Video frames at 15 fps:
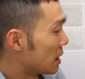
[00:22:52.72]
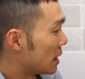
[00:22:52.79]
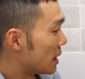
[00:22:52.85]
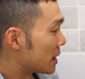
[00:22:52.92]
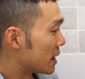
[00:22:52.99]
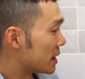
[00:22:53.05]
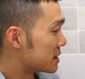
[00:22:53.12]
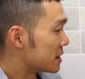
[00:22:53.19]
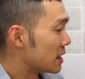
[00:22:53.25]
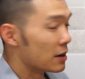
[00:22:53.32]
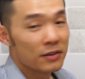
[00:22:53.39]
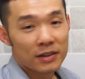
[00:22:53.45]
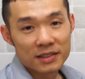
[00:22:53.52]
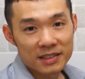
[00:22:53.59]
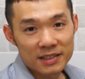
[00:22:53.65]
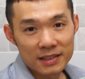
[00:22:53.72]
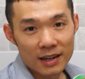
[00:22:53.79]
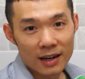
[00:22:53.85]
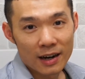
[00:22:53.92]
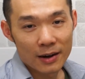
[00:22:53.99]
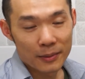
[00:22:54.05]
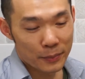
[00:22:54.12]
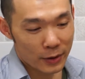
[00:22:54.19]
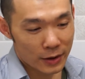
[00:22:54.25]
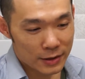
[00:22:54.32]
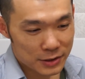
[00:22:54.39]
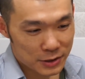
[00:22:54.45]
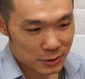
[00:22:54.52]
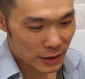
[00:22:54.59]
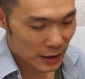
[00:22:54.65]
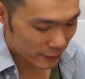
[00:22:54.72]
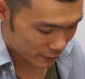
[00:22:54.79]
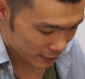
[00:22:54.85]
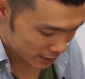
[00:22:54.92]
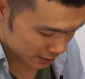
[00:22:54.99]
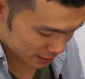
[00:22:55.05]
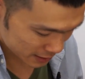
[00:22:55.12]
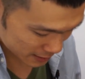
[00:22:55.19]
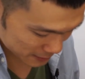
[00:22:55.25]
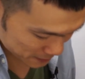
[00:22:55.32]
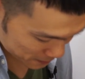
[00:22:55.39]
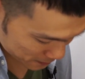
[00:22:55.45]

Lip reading: I guess now it's point is to have this.